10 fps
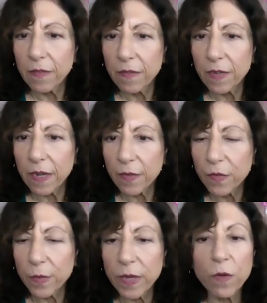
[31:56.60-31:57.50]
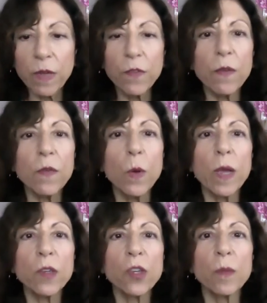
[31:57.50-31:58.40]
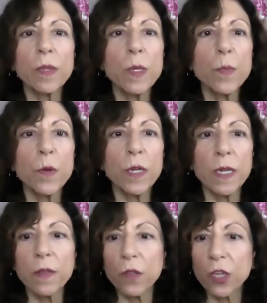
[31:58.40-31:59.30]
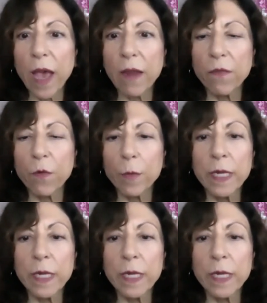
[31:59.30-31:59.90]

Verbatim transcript: What else? We have, if you have a question, please put it in the chat for me